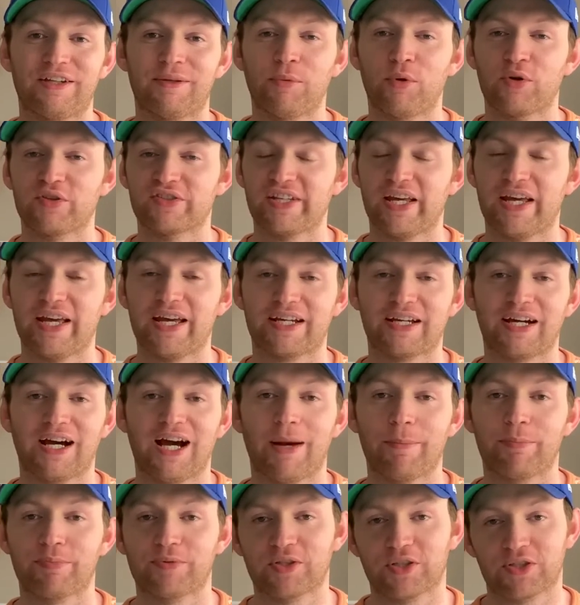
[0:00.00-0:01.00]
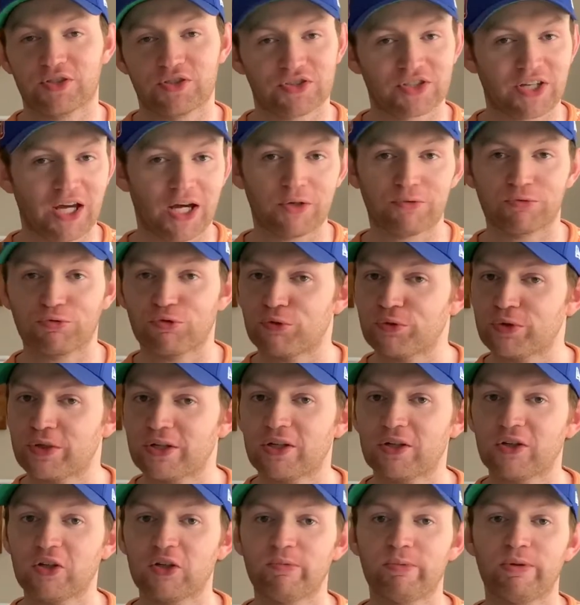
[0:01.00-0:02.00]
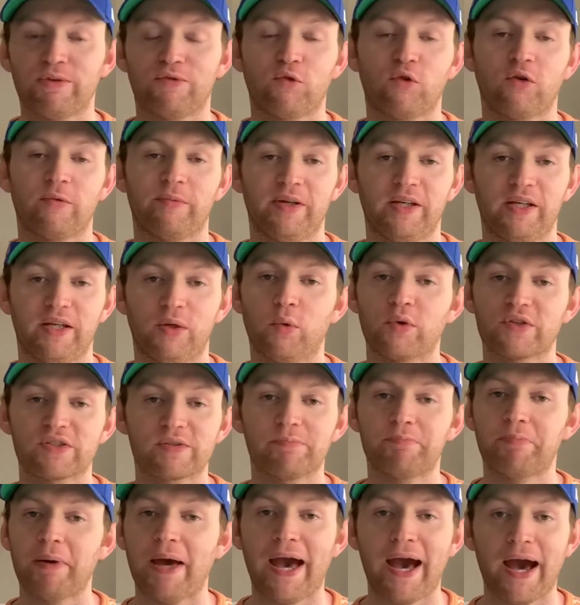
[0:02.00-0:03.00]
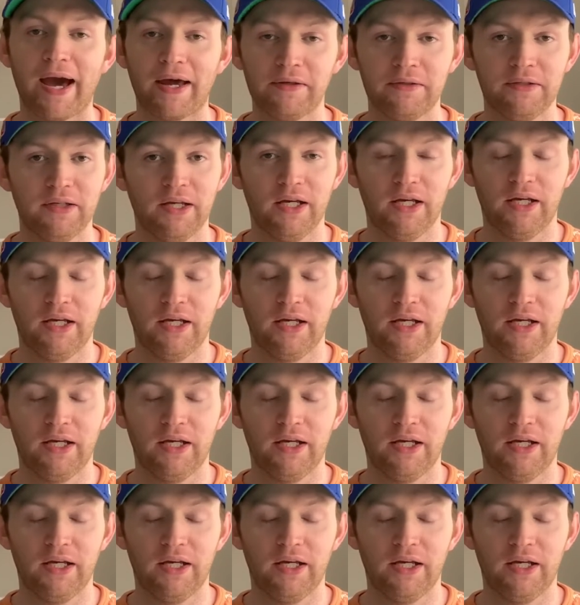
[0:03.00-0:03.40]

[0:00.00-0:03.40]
The Mosaic hop just kind of ruined it a little bit for me. It wasn't bad.